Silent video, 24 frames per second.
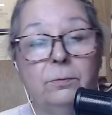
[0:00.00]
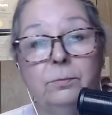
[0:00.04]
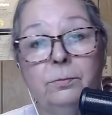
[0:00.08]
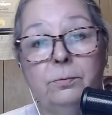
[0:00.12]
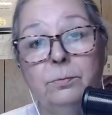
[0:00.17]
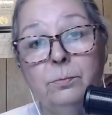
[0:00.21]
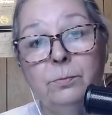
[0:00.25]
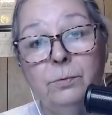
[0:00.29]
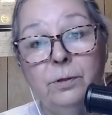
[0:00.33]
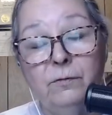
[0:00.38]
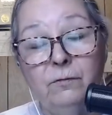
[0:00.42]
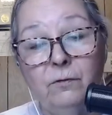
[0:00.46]

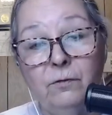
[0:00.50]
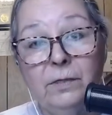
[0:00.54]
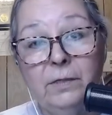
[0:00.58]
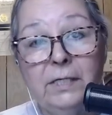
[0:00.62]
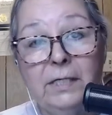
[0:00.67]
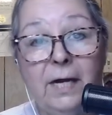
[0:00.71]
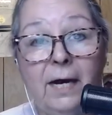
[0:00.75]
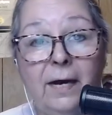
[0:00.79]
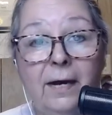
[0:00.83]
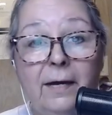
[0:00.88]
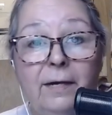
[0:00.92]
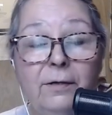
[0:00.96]
we've
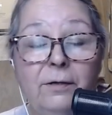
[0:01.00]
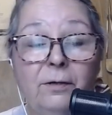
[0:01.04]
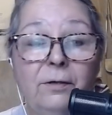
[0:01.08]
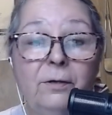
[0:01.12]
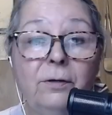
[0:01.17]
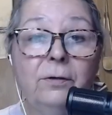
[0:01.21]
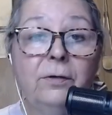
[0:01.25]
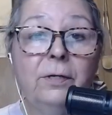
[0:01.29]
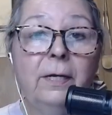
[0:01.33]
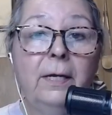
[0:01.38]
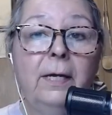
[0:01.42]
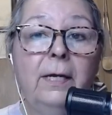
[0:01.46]

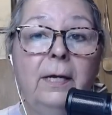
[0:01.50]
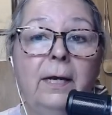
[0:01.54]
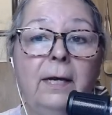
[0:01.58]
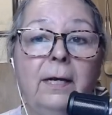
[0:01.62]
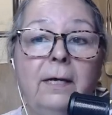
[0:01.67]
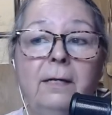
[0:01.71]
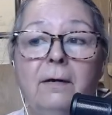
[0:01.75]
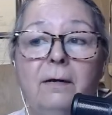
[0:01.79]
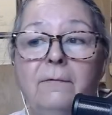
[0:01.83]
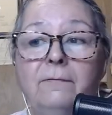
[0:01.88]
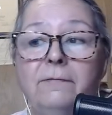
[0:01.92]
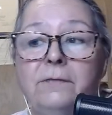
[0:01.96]
retired,
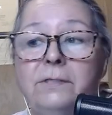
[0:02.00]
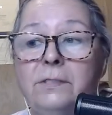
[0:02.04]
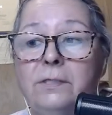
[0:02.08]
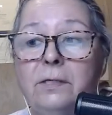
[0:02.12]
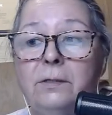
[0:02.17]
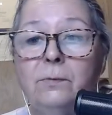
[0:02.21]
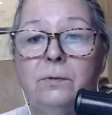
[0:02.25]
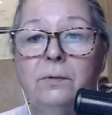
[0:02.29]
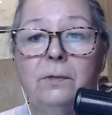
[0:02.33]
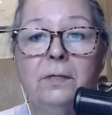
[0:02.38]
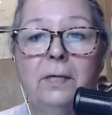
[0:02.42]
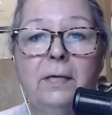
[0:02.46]
and all of a
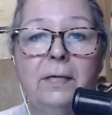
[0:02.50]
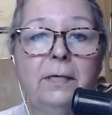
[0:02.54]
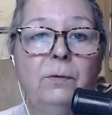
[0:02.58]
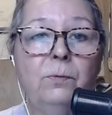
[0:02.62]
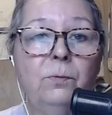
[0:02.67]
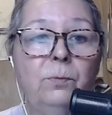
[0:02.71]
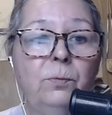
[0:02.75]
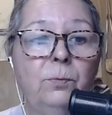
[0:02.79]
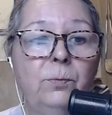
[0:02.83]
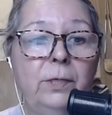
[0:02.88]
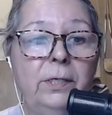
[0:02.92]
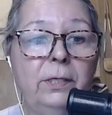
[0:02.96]
sudden we're like,
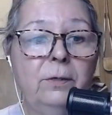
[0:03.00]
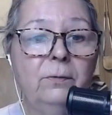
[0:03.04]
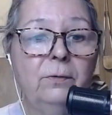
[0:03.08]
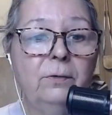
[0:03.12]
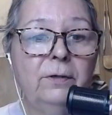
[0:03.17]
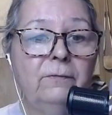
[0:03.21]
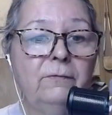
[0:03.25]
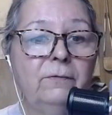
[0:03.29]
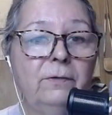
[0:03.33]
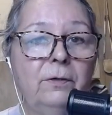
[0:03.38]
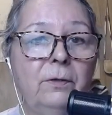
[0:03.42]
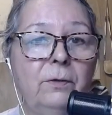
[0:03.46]
we don't
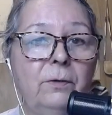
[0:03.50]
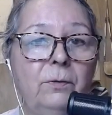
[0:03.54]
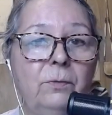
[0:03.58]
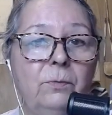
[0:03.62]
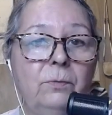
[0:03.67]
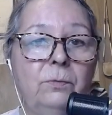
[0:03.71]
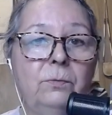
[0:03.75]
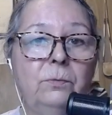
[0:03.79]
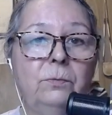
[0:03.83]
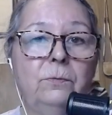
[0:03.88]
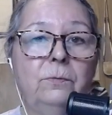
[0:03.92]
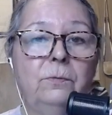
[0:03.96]
even
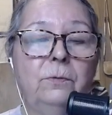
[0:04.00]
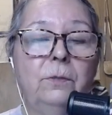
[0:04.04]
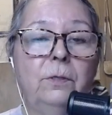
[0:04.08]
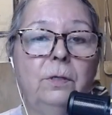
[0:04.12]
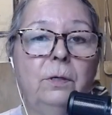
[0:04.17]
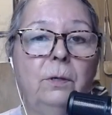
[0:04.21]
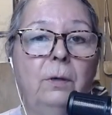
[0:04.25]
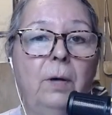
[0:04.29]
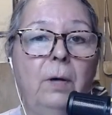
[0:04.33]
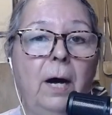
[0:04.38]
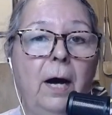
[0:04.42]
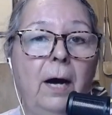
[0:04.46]
know,
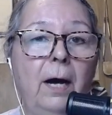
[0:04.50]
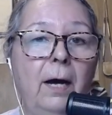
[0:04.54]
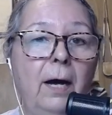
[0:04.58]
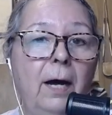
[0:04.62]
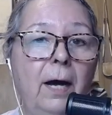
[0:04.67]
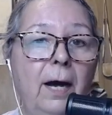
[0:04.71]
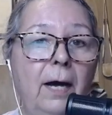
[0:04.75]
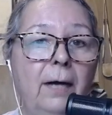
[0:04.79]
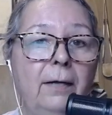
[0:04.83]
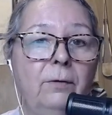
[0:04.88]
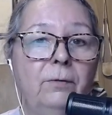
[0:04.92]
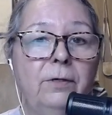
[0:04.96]

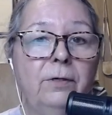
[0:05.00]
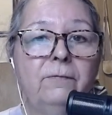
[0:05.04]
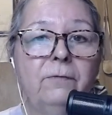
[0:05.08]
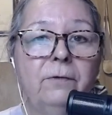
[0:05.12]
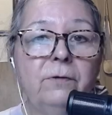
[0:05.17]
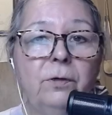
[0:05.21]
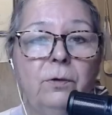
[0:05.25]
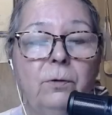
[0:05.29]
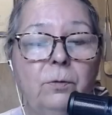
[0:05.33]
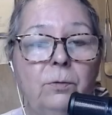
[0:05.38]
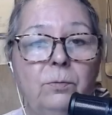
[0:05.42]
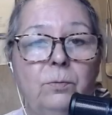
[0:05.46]
I don't
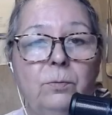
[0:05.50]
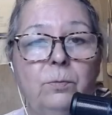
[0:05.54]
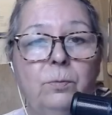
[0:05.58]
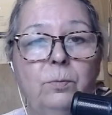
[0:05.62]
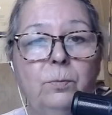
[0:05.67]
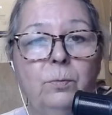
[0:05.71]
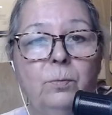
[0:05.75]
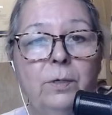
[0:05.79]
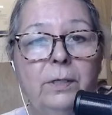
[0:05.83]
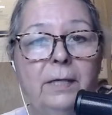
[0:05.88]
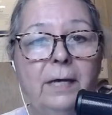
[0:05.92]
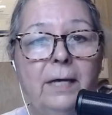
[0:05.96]
even know
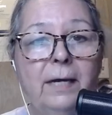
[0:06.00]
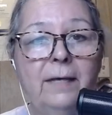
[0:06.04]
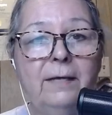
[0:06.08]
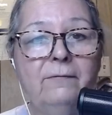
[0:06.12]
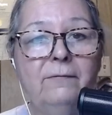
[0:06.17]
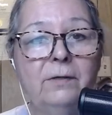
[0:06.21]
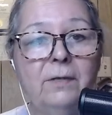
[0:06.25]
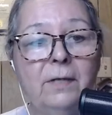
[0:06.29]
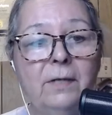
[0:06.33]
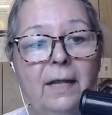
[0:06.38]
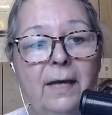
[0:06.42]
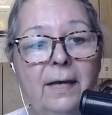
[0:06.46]
what I
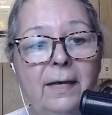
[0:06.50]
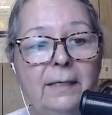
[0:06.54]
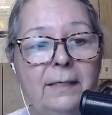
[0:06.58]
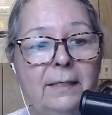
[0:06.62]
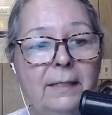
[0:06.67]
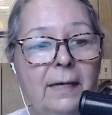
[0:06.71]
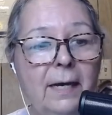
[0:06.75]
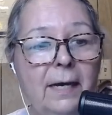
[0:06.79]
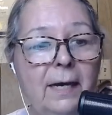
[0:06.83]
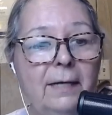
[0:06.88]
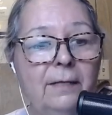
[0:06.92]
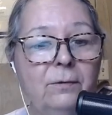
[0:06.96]
even
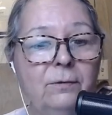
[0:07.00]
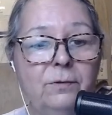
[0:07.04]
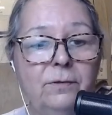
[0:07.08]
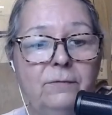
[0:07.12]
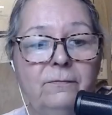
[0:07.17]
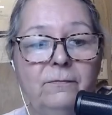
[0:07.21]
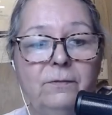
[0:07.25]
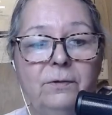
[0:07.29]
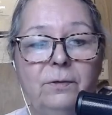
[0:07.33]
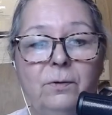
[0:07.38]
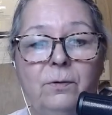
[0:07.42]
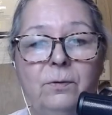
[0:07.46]
like. I don't
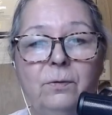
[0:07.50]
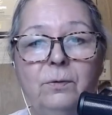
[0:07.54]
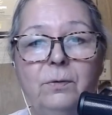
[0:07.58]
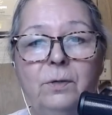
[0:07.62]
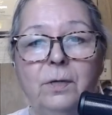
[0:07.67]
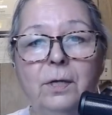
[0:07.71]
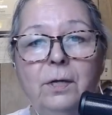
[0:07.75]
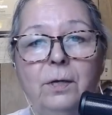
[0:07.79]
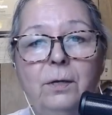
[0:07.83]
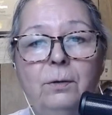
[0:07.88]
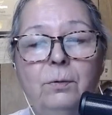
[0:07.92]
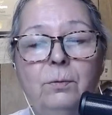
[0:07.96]
even know
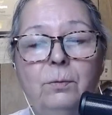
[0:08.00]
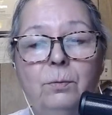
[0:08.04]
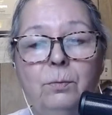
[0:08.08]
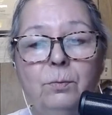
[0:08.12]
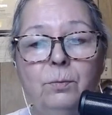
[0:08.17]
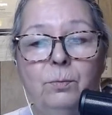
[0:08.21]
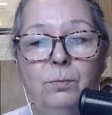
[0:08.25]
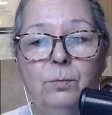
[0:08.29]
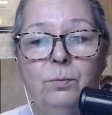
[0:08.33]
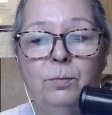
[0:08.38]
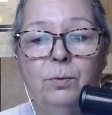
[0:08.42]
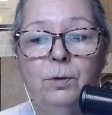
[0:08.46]

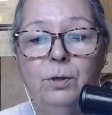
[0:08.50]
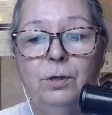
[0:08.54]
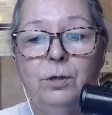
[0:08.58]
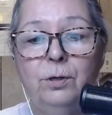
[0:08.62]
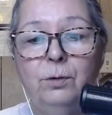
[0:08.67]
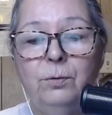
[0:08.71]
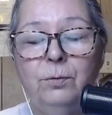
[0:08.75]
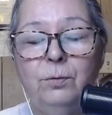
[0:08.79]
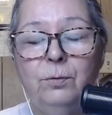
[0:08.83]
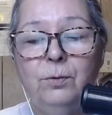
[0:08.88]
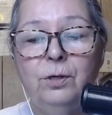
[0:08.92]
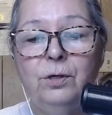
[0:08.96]

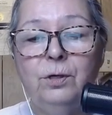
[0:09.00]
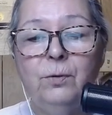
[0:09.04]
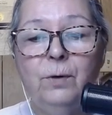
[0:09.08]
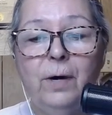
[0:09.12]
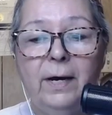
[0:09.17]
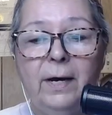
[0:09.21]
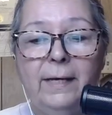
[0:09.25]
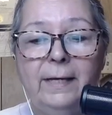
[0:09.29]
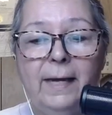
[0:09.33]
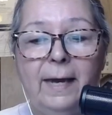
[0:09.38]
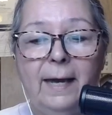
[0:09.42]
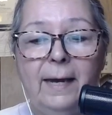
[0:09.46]
who
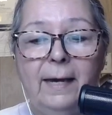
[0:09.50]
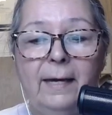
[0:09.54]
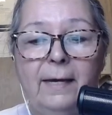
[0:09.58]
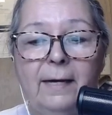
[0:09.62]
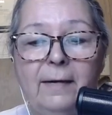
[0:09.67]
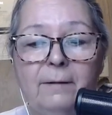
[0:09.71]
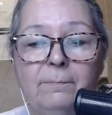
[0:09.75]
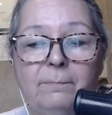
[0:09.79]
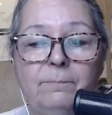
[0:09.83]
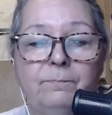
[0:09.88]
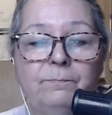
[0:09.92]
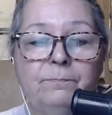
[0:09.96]
I
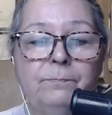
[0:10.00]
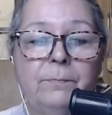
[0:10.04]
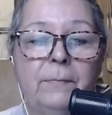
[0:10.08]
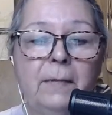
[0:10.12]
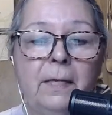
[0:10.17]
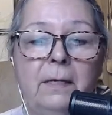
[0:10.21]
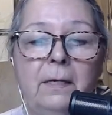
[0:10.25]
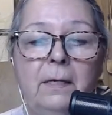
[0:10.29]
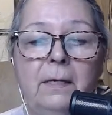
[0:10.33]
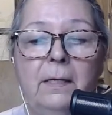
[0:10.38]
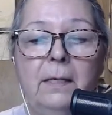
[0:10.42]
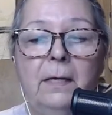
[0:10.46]
am.
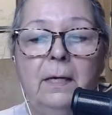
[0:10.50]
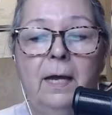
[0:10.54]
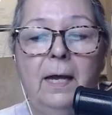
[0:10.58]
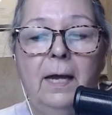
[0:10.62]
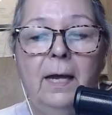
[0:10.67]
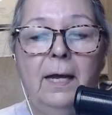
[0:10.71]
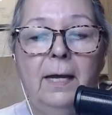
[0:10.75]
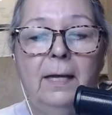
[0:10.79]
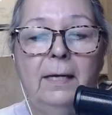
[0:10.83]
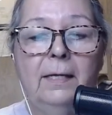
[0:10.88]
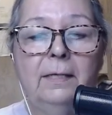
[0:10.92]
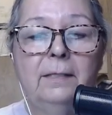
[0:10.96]

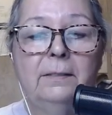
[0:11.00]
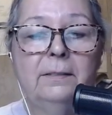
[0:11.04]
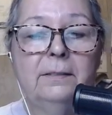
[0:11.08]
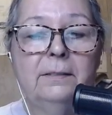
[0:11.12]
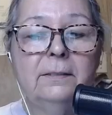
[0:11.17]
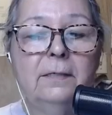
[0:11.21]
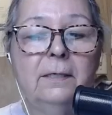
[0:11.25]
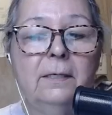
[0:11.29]
And